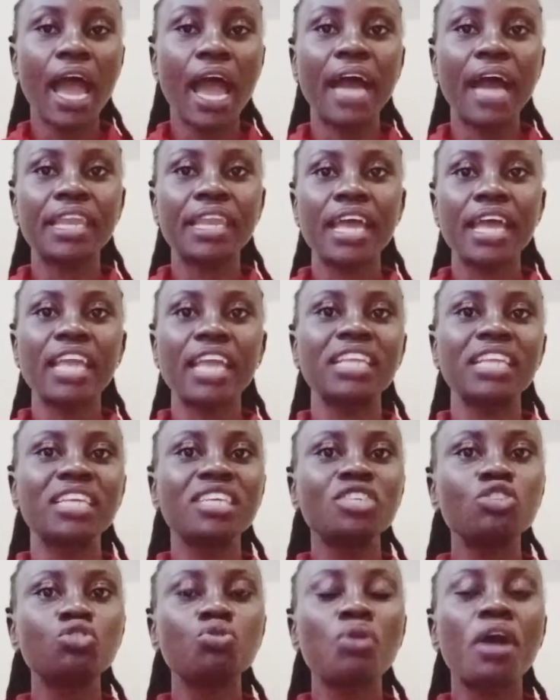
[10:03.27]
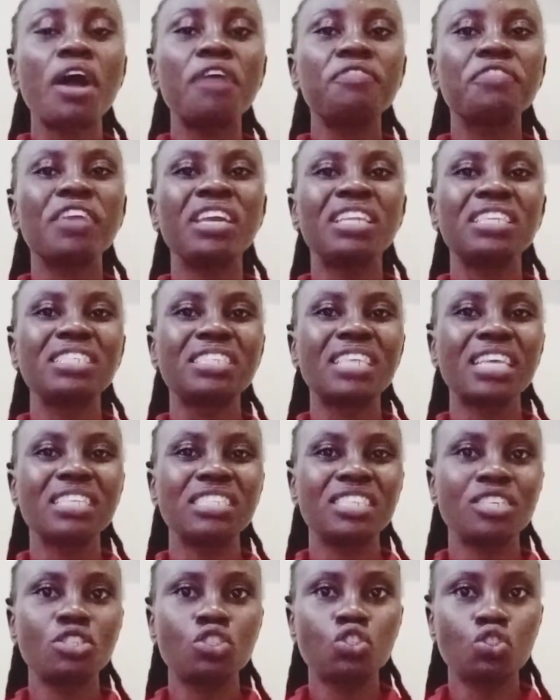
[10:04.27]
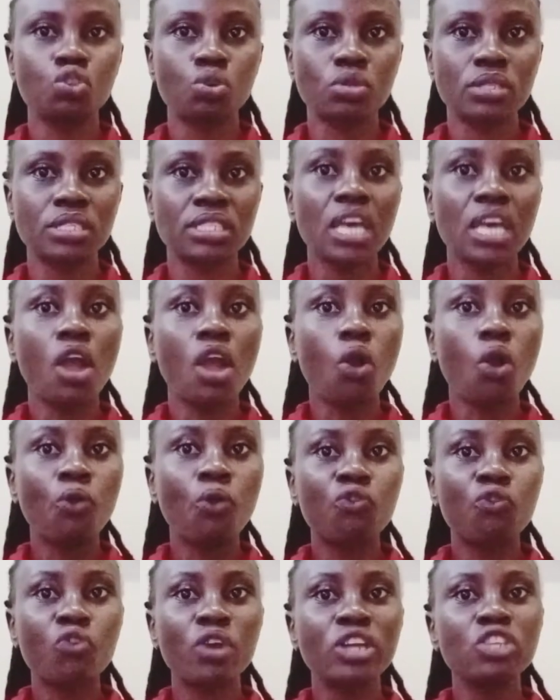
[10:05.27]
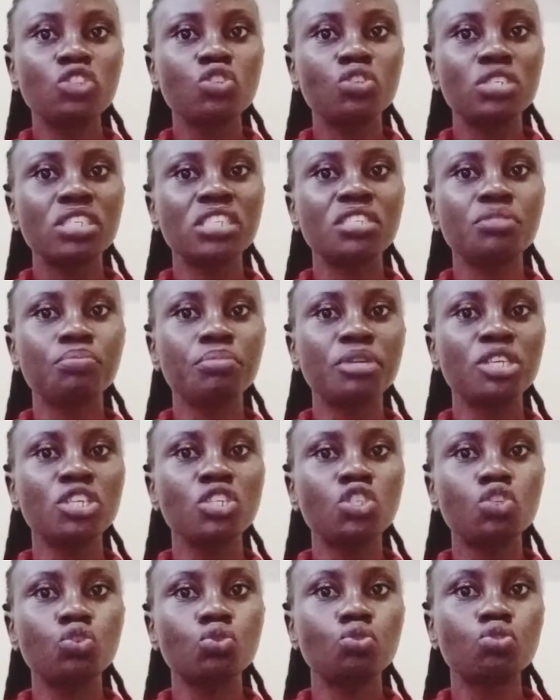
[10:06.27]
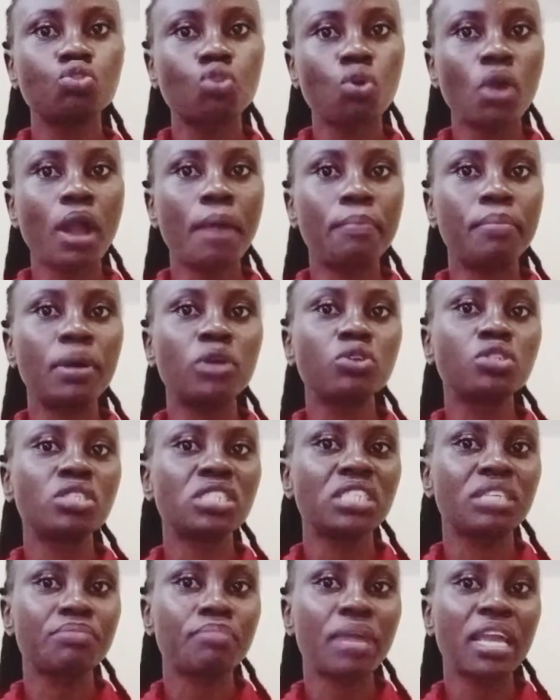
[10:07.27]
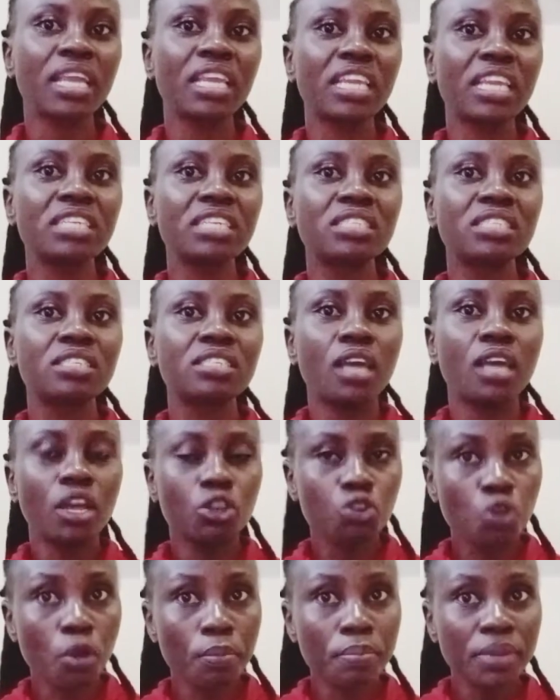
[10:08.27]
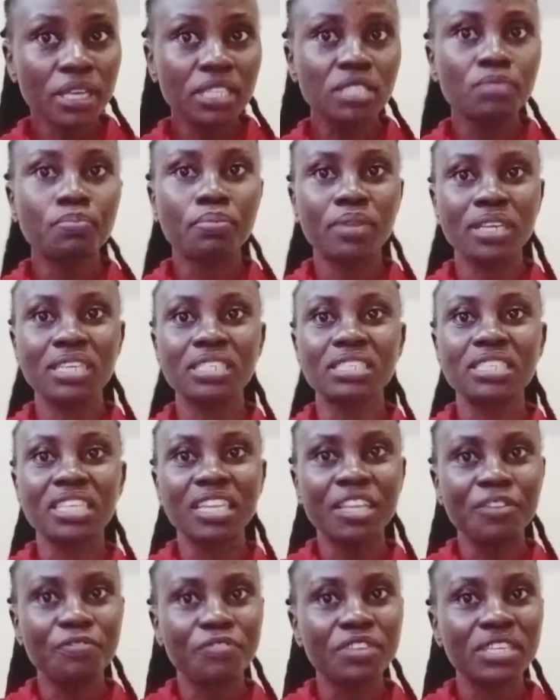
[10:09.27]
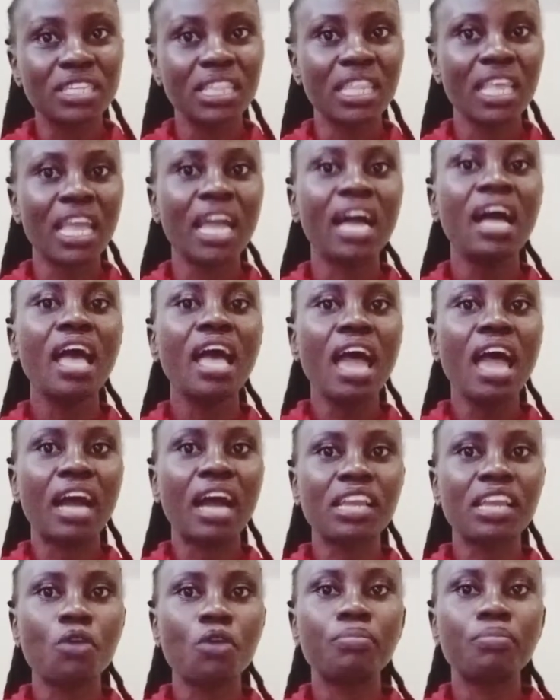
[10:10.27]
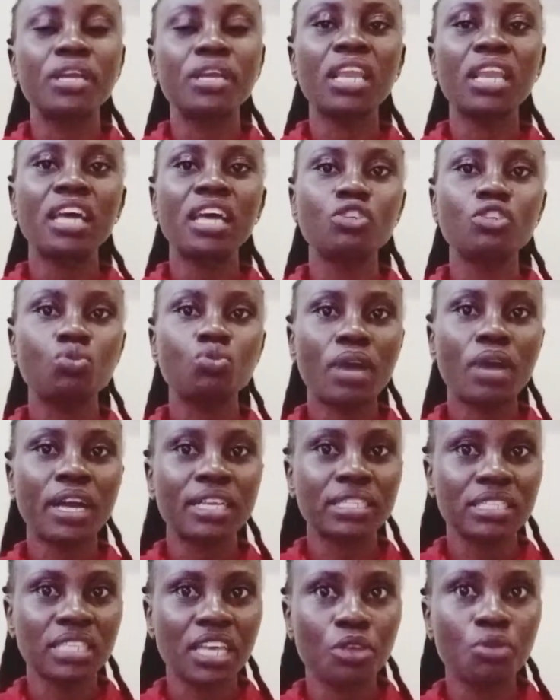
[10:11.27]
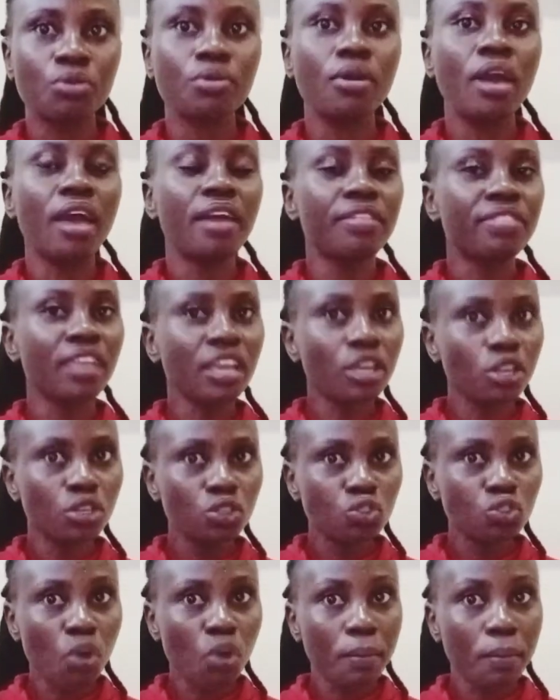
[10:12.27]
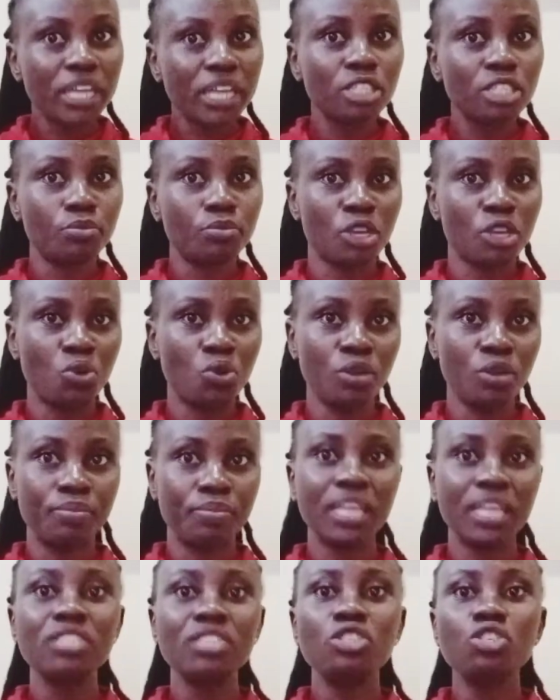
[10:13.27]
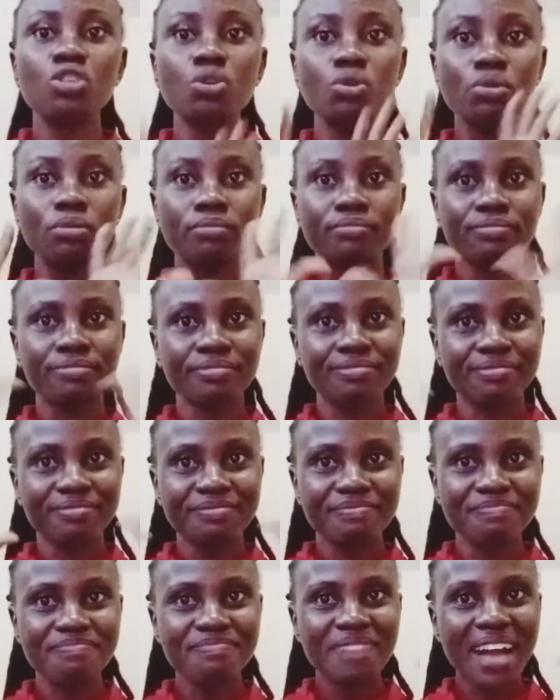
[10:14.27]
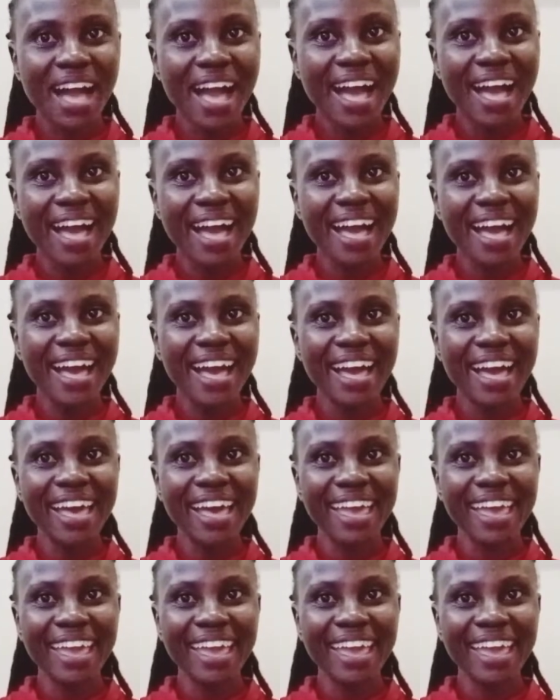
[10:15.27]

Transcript: And in case you have any suggestions of what you need me to talk about in my next topics, please leave it there and I'll be glad to answer you. Thank you so much. May God bless you. Bye.